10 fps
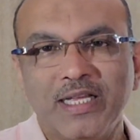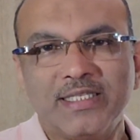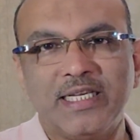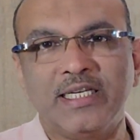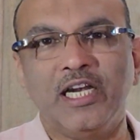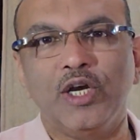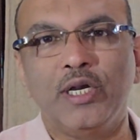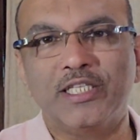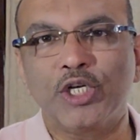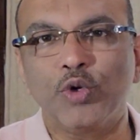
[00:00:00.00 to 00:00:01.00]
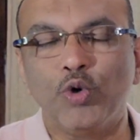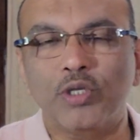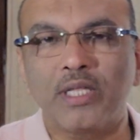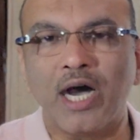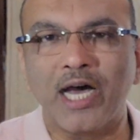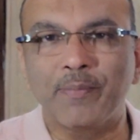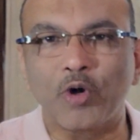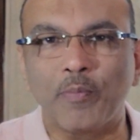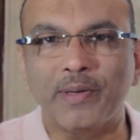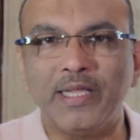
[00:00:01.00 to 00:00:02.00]
Signal doesn't go to the heart
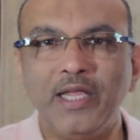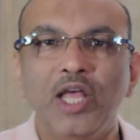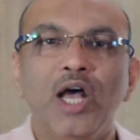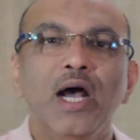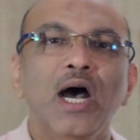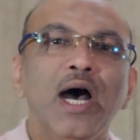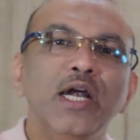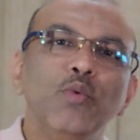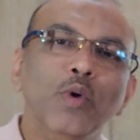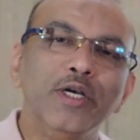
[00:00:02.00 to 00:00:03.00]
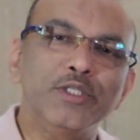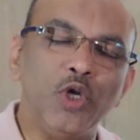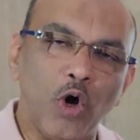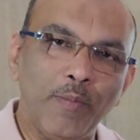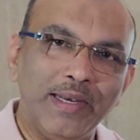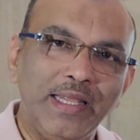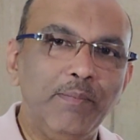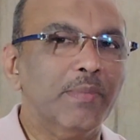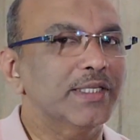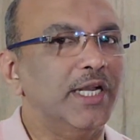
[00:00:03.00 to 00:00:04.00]
properly. Heart works
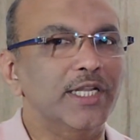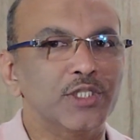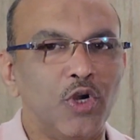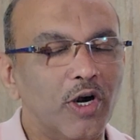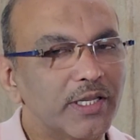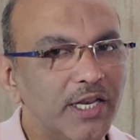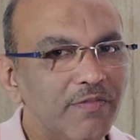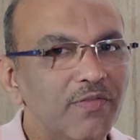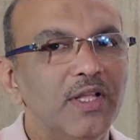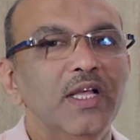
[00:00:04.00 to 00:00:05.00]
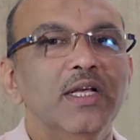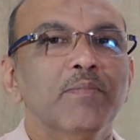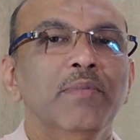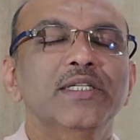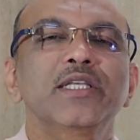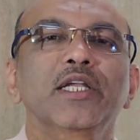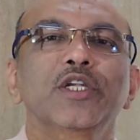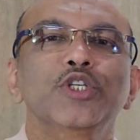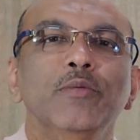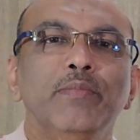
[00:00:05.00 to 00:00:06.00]
normally, but that is not enough. Blood
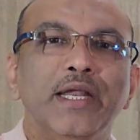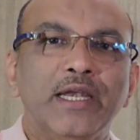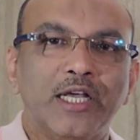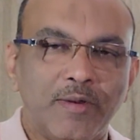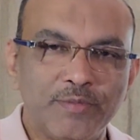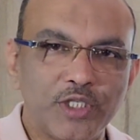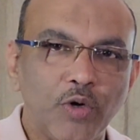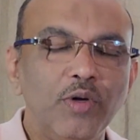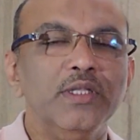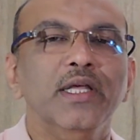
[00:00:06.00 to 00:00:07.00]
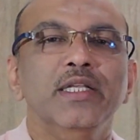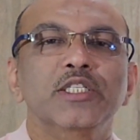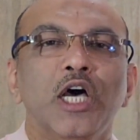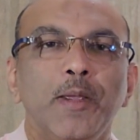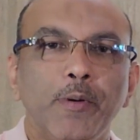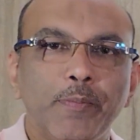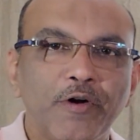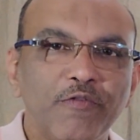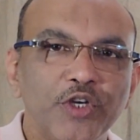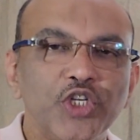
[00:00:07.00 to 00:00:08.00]
circulation, brain comes down. There is
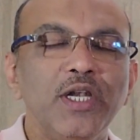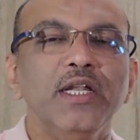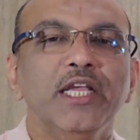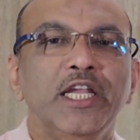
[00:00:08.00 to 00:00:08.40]
hypoperfusion.